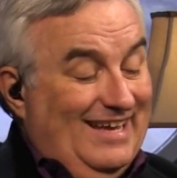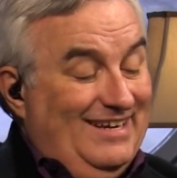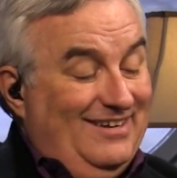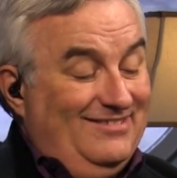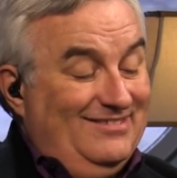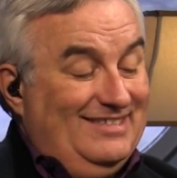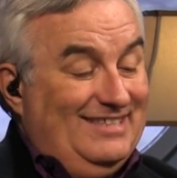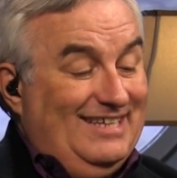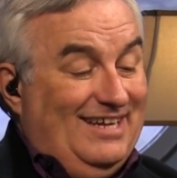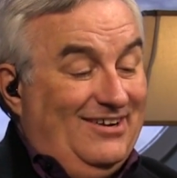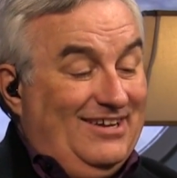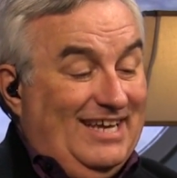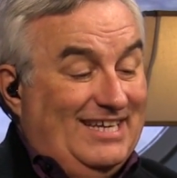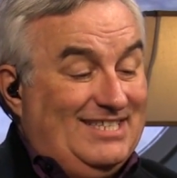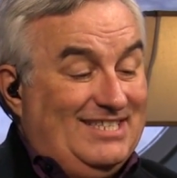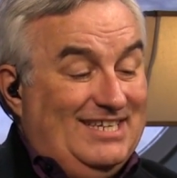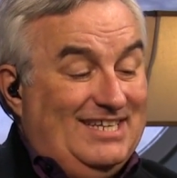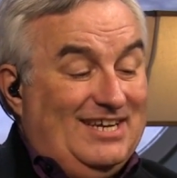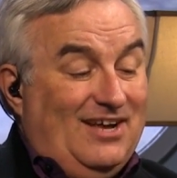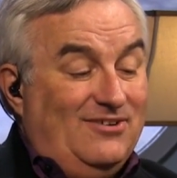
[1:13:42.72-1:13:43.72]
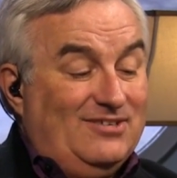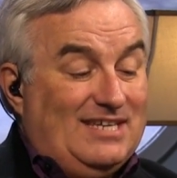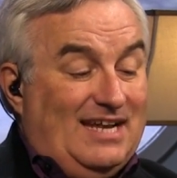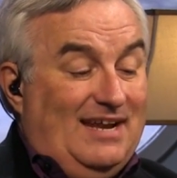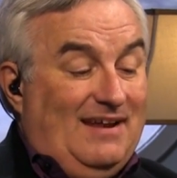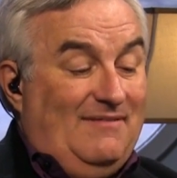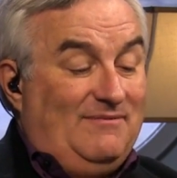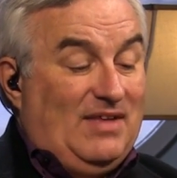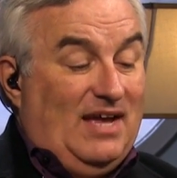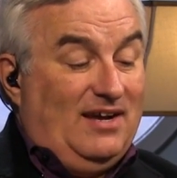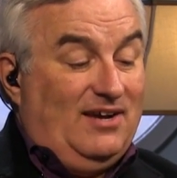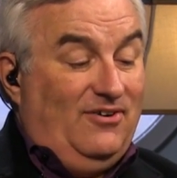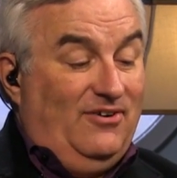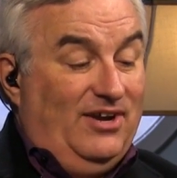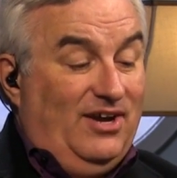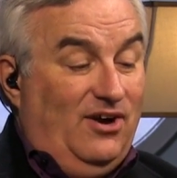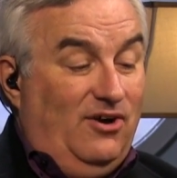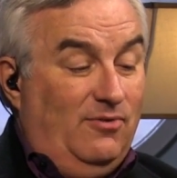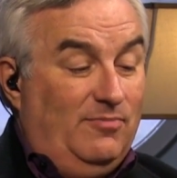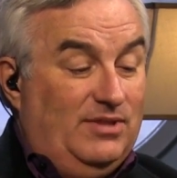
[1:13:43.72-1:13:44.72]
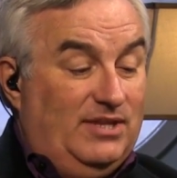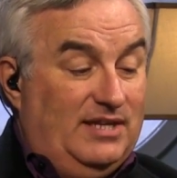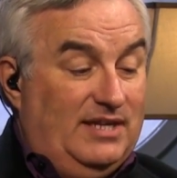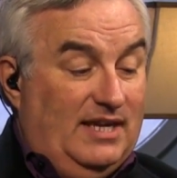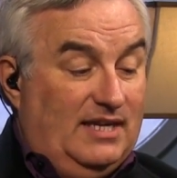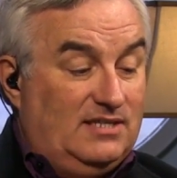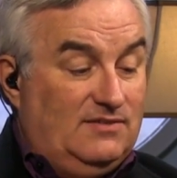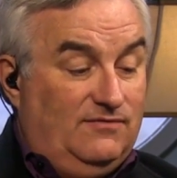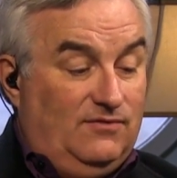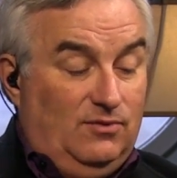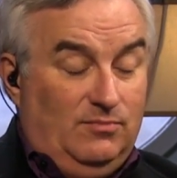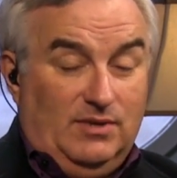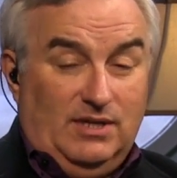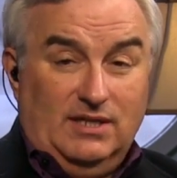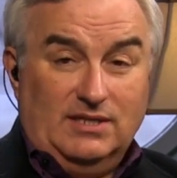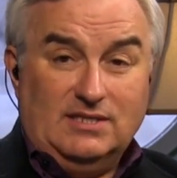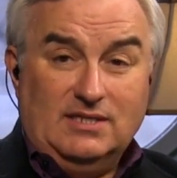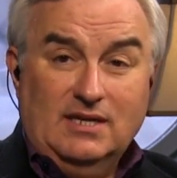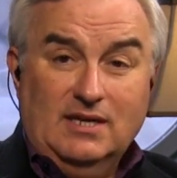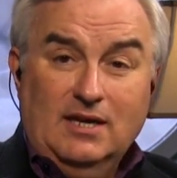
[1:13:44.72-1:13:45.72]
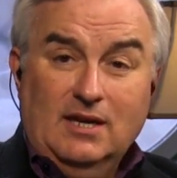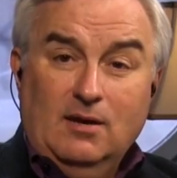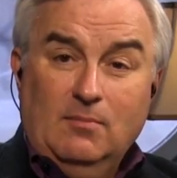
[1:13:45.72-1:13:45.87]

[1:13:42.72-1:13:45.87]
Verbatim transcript: I don't, okay, see, knows I'm not going home in the next few minutes.